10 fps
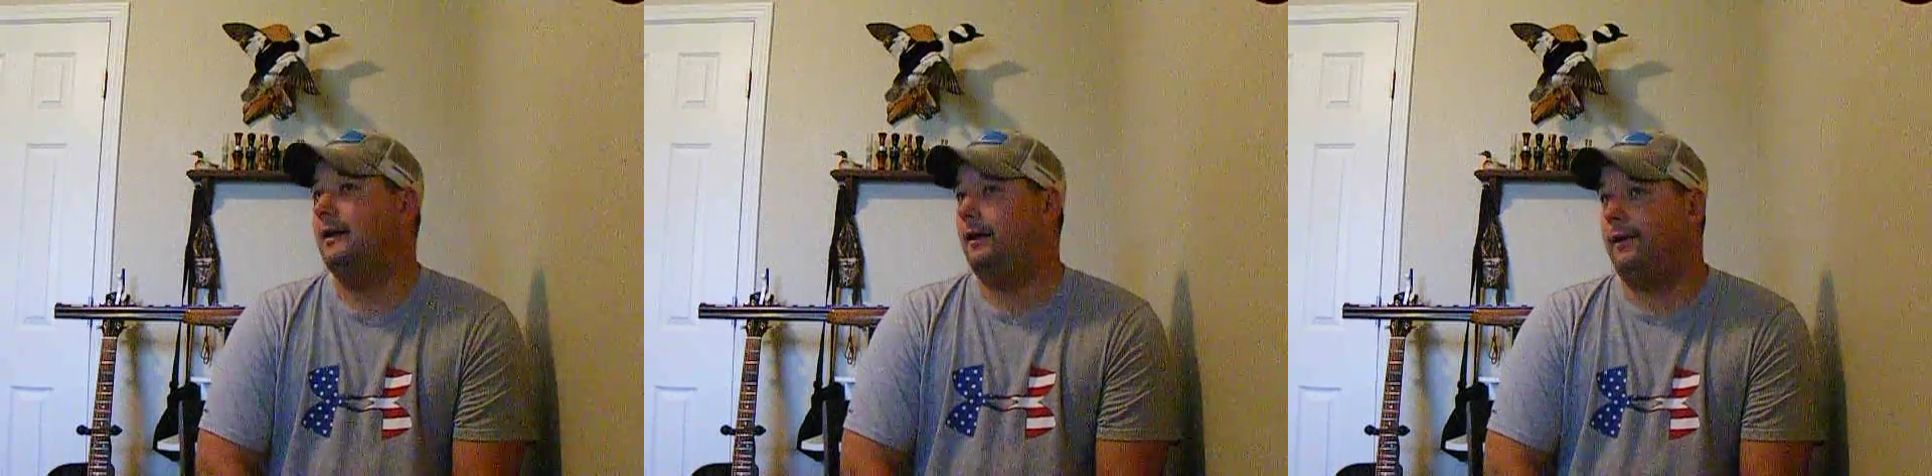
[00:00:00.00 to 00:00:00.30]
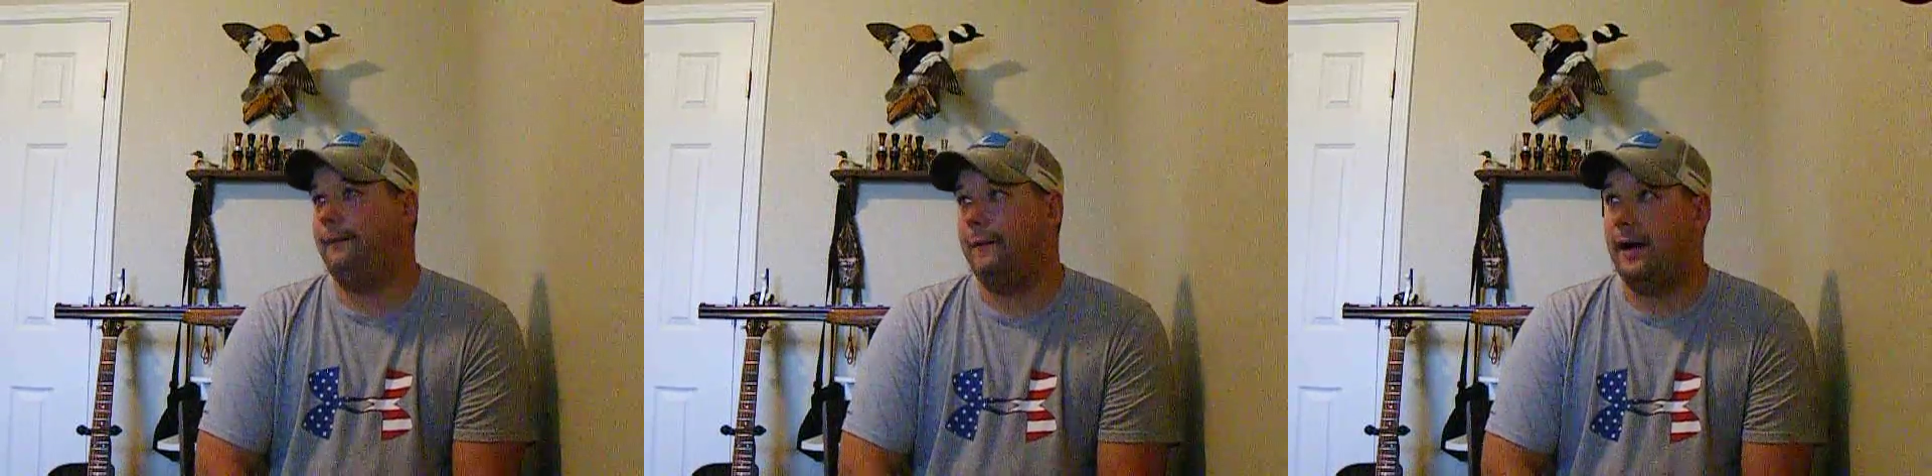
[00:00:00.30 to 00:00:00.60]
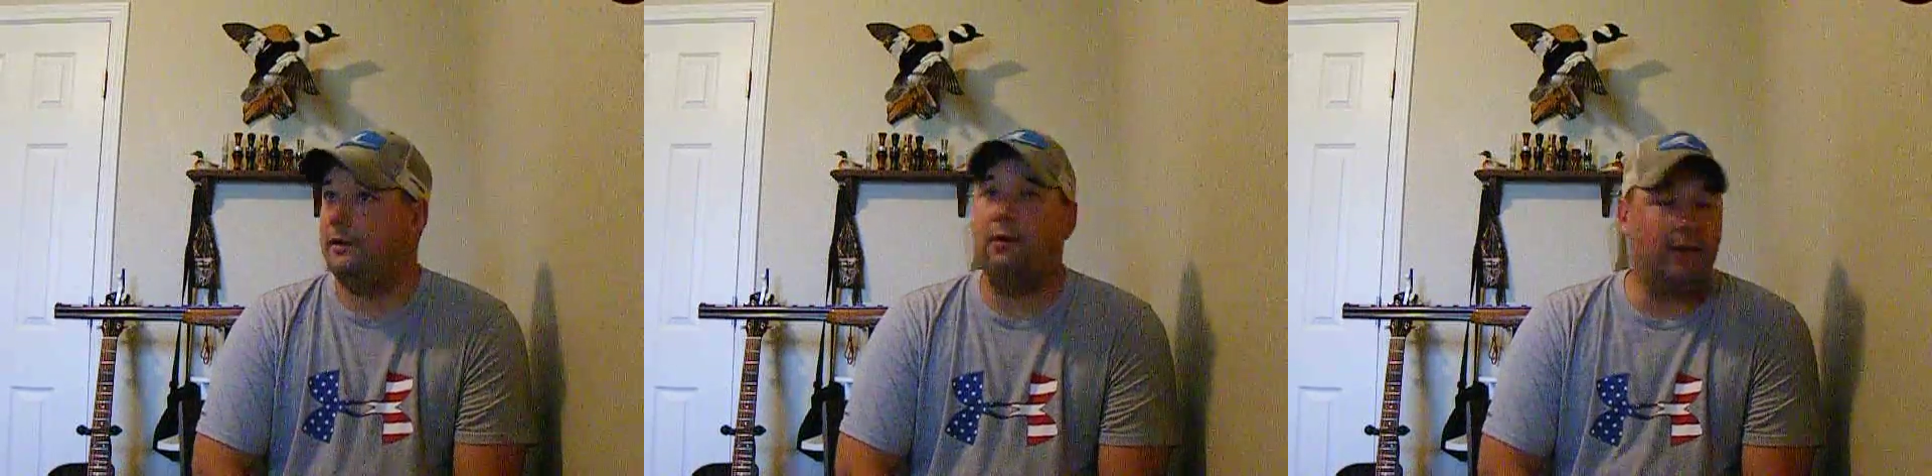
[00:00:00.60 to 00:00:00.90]

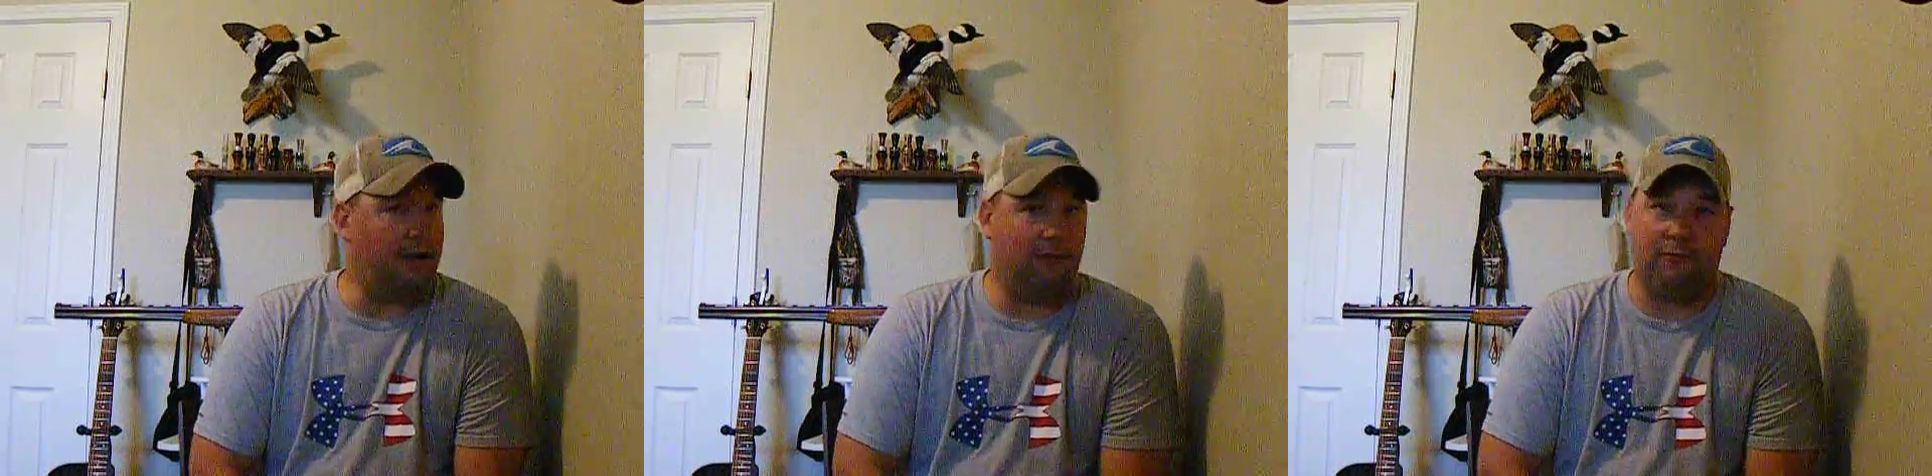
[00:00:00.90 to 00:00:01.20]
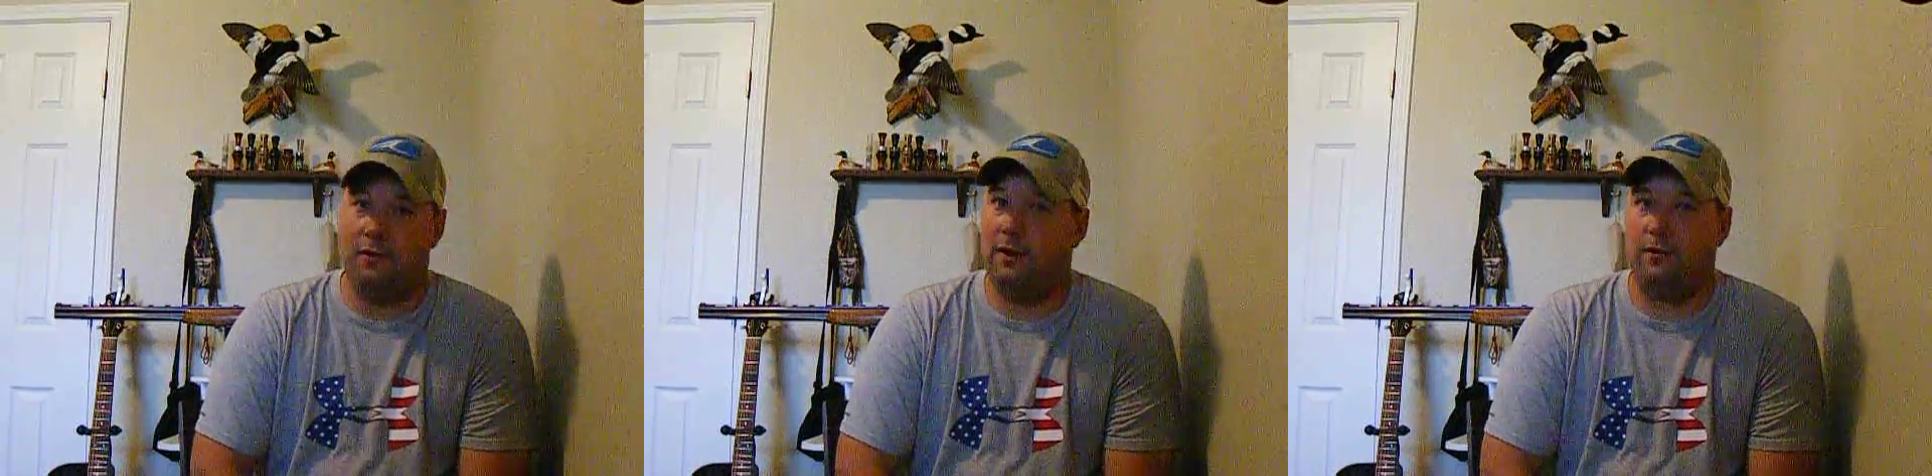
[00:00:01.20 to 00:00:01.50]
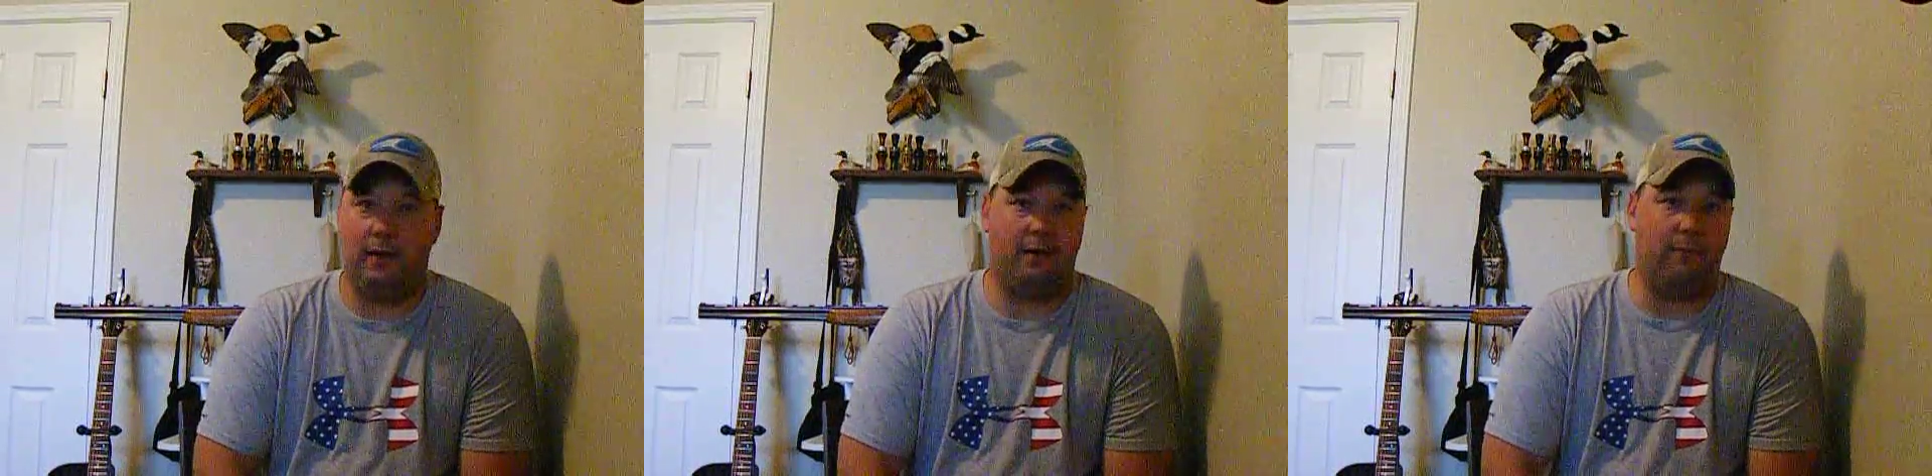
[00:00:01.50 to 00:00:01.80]
I know California
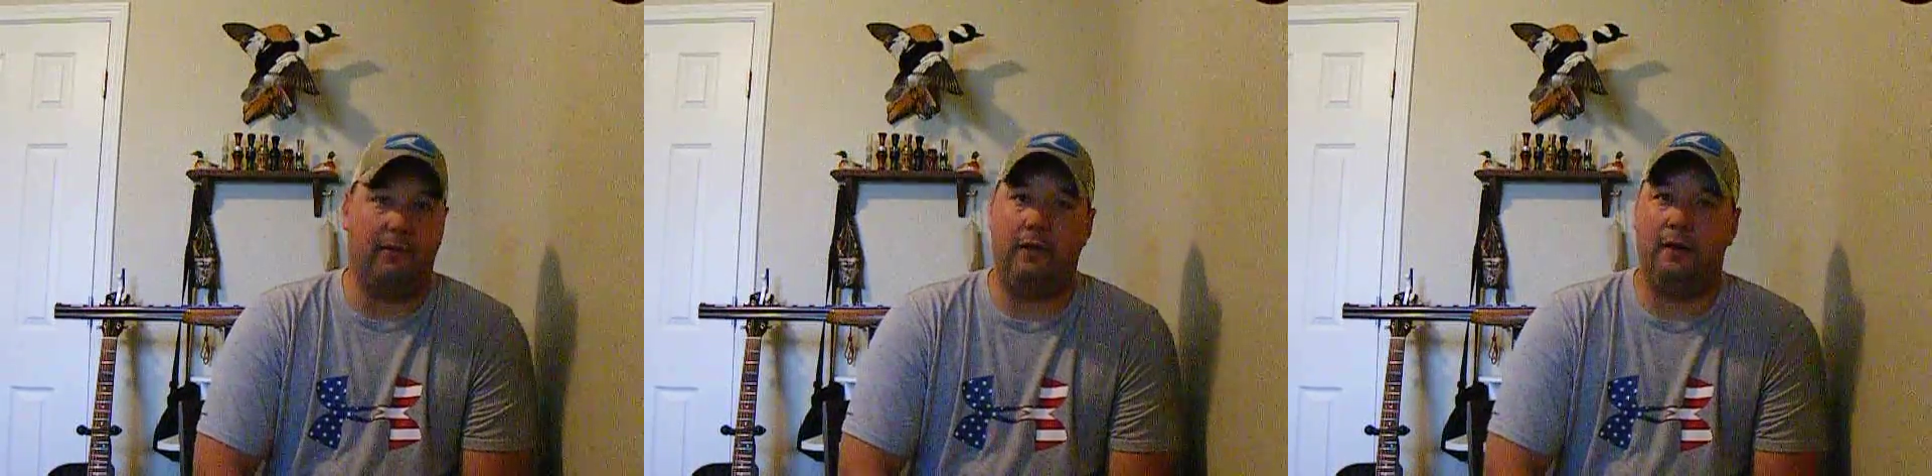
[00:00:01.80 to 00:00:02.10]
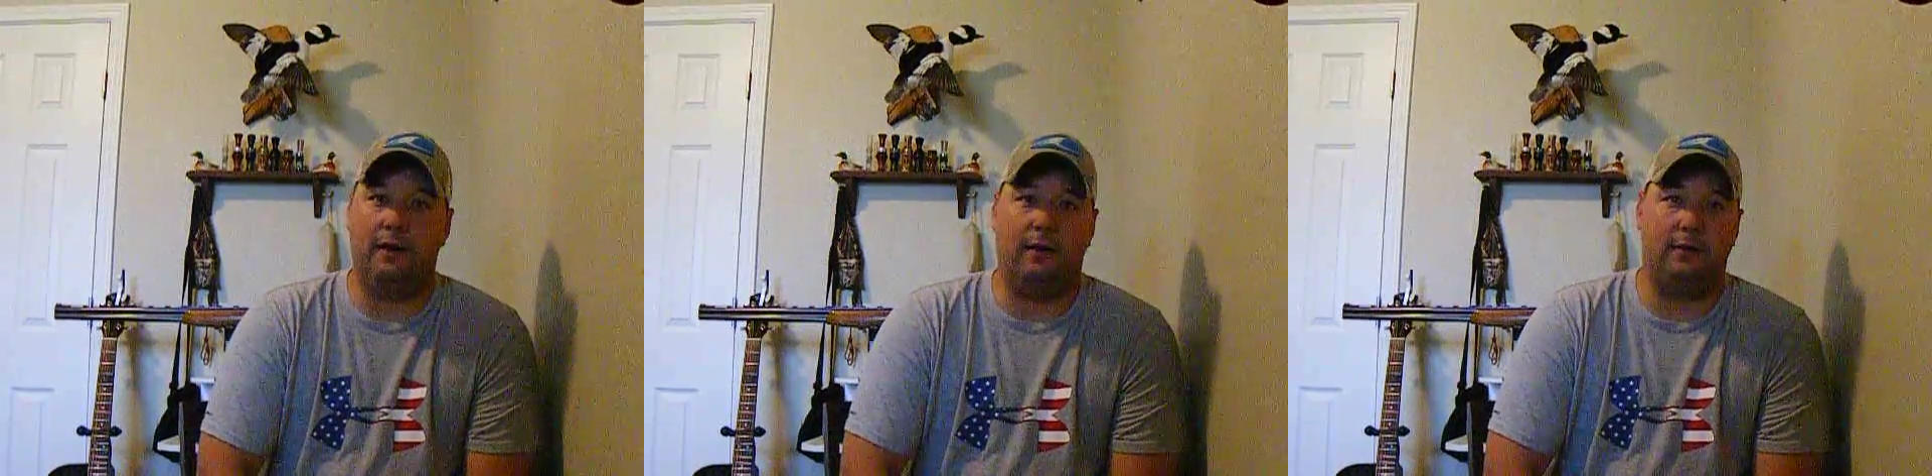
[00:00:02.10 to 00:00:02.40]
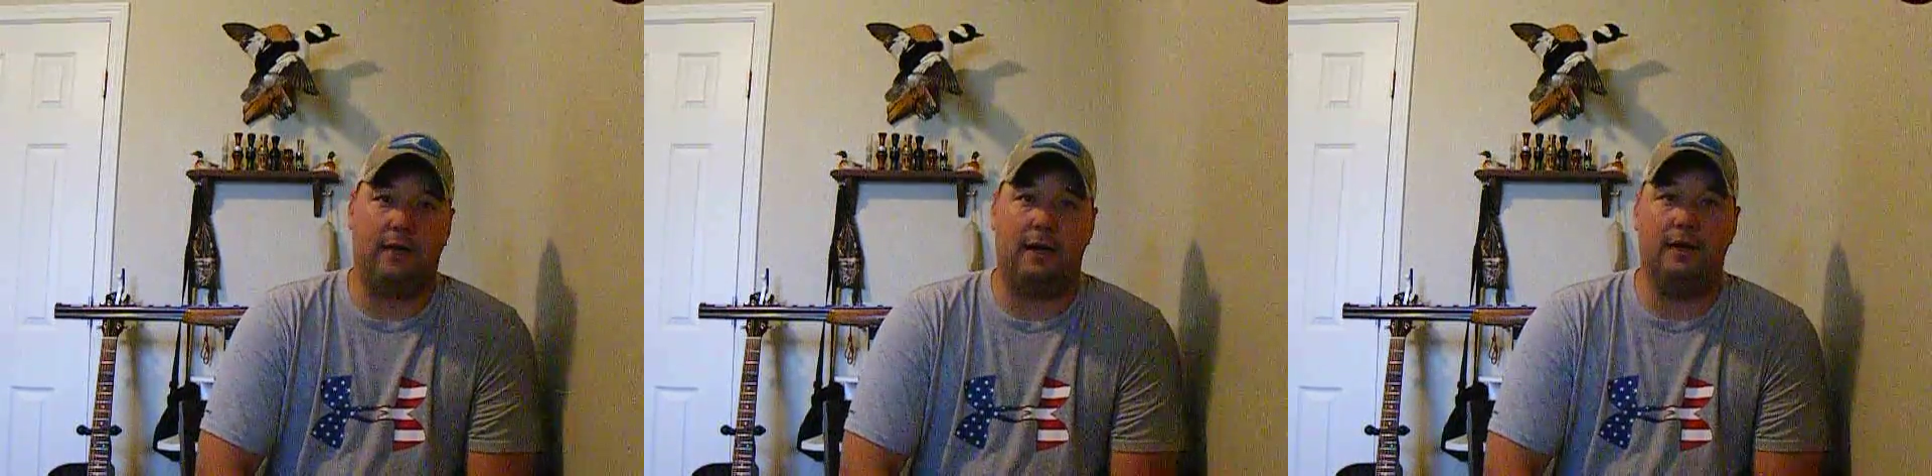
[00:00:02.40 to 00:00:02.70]
went completely
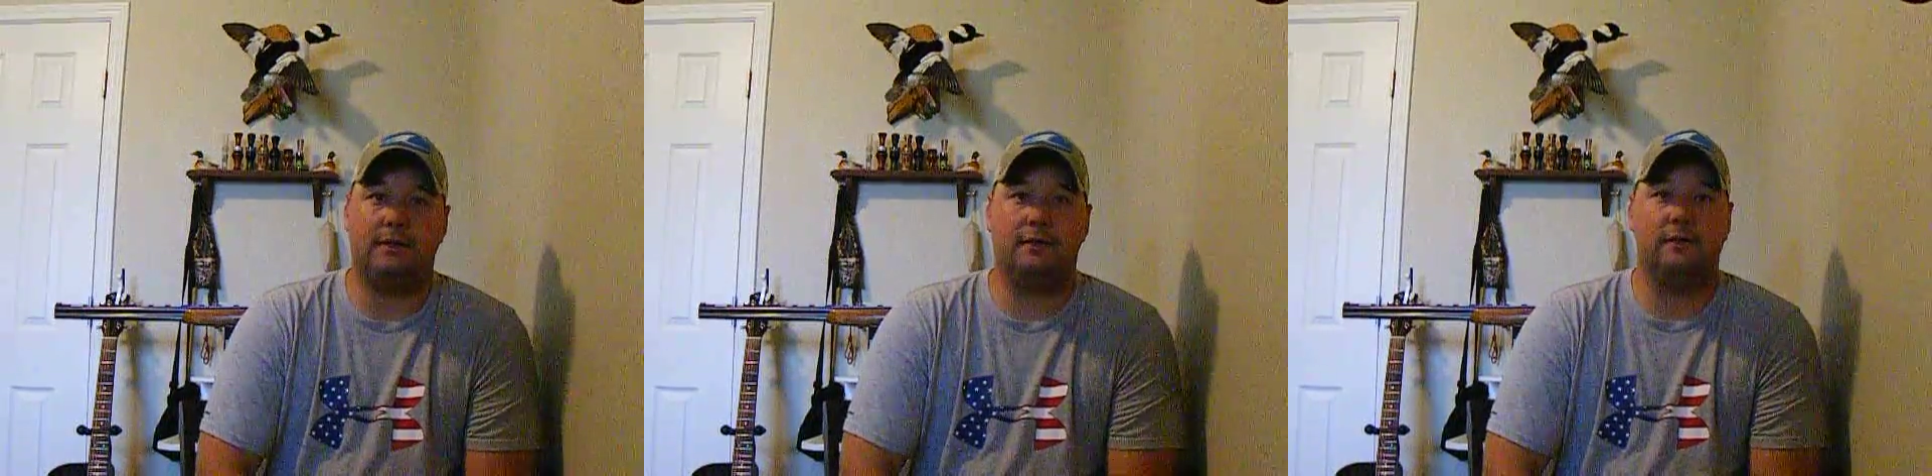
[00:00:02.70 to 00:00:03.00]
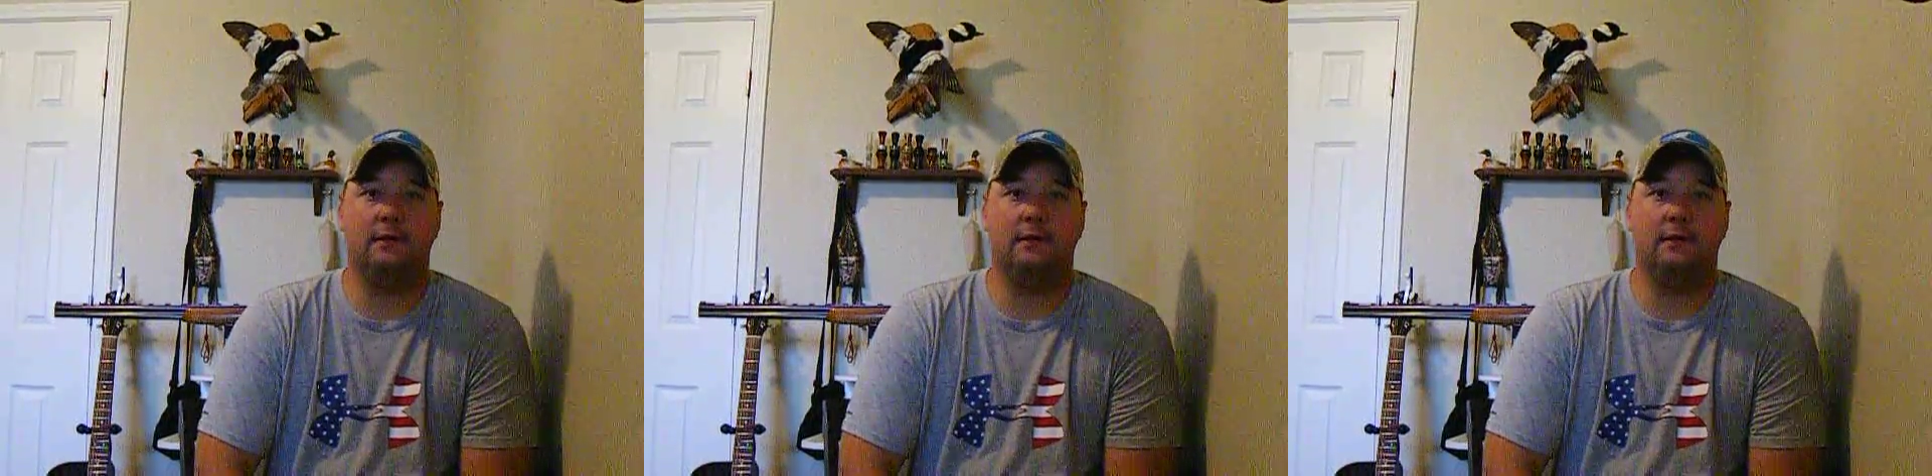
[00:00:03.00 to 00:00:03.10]
no tox.